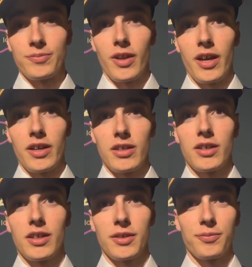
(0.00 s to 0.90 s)
like
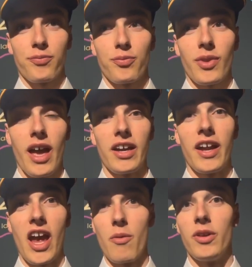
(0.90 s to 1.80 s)
I can
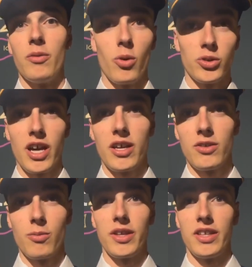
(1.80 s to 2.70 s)
help in both sides
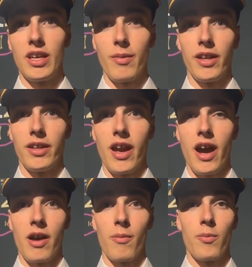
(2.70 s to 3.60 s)
my team, and yeah,
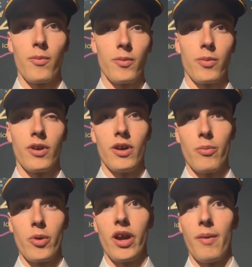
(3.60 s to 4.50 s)
I'm
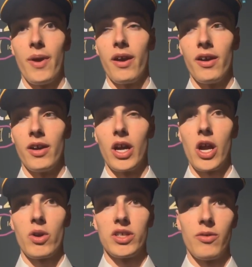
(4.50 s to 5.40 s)
pretty
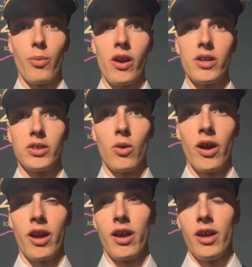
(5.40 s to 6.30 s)
aggressive player,
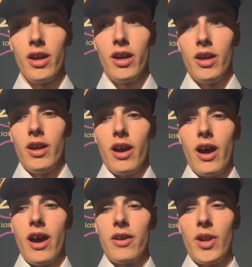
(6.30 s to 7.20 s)
so
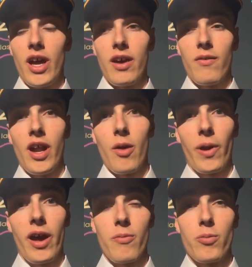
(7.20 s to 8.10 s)
when I
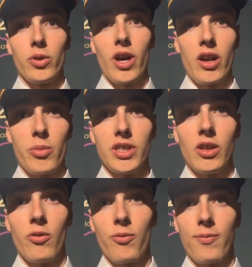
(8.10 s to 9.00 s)
play, I put 100%
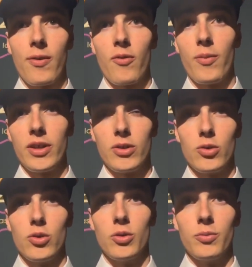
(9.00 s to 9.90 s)
of me
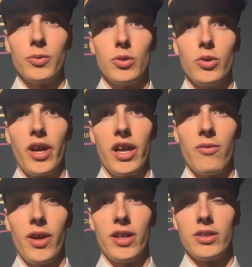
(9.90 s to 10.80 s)
to gain a
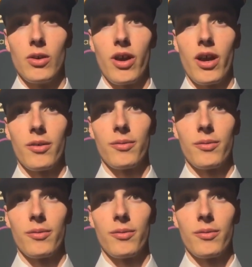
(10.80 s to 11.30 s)
win. So yeah.